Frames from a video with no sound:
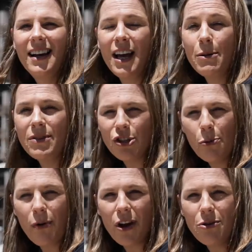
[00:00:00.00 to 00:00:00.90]
I am
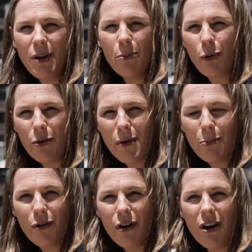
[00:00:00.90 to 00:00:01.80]
so proud to be a board
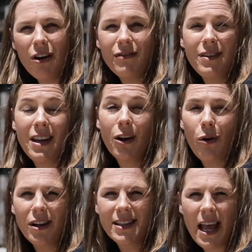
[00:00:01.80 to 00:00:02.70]
member of the
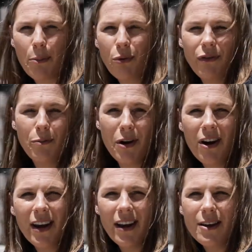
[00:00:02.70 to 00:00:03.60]
Aquatics Capital of
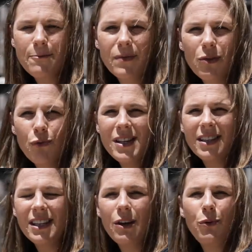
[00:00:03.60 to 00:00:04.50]
America.
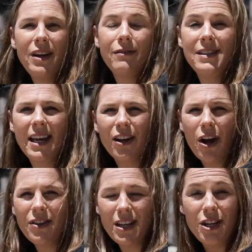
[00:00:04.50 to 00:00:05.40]
Recently, we have taken
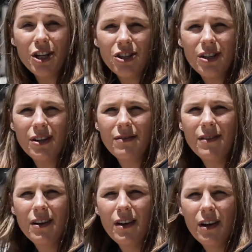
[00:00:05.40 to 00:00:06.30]
on the initiative
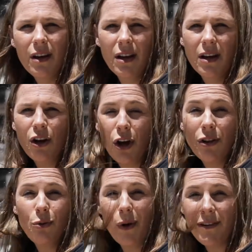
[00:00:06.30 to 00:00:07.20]

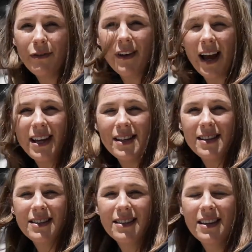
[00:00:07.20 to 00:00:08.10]
called the Wave of
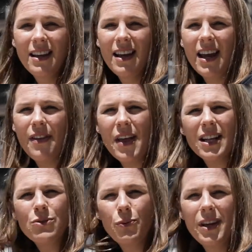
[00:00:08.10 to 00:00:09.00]
Kindness, and
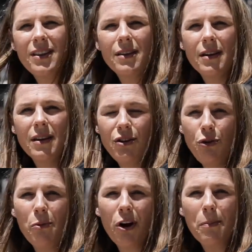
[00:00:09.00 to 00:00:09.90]
that's with
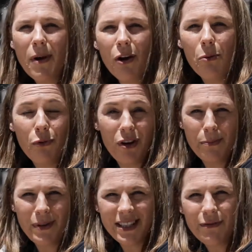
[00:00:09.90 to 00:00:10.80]
Newmark Merrill Marina
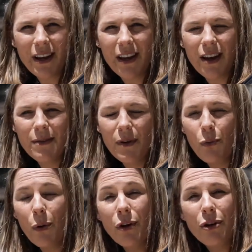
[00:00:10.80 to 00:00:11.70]
Pacifica. And
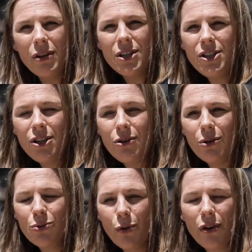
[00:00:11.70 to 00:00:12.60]
what we're going to do
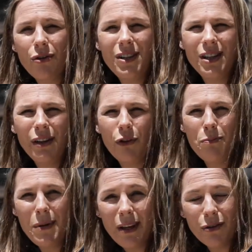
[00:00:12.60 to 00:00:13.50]
is we're going to deliver
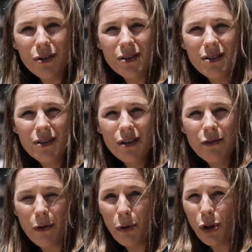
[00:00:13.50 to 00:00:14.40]
meals
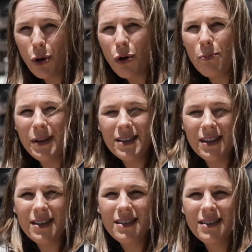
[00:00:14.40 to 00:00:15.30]
from a local
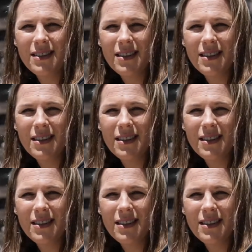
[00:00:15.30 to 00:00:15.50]
business